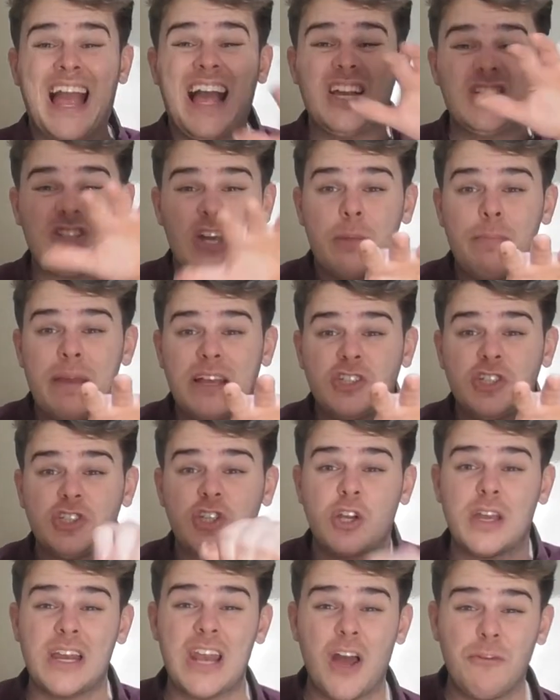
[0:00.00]
So the mix is
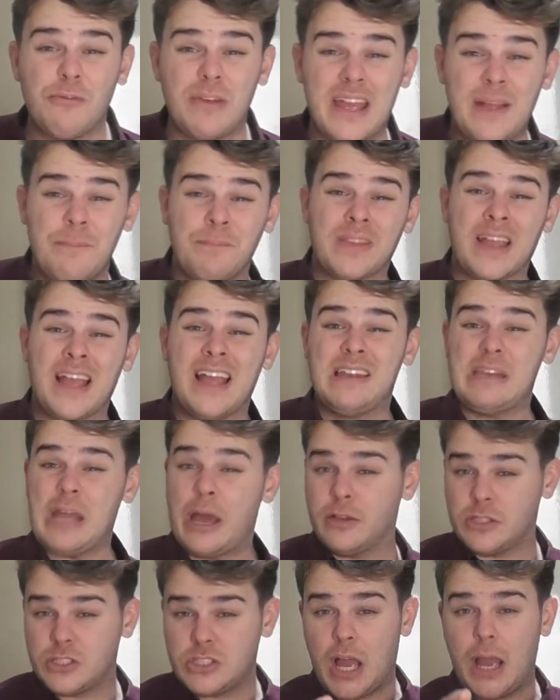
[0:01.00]
looking lovely.
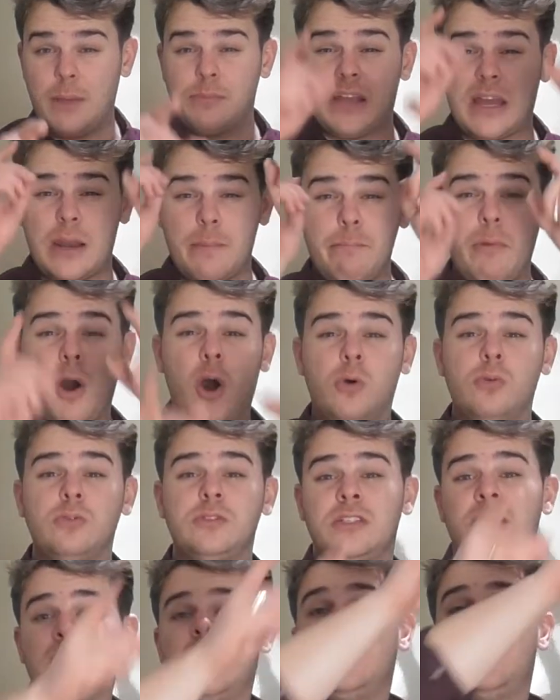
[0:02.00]
Now it's time to get the
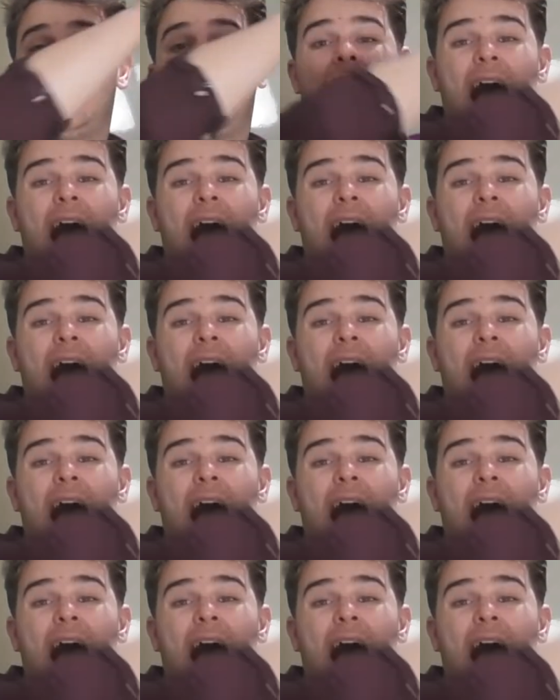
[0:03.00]
moulds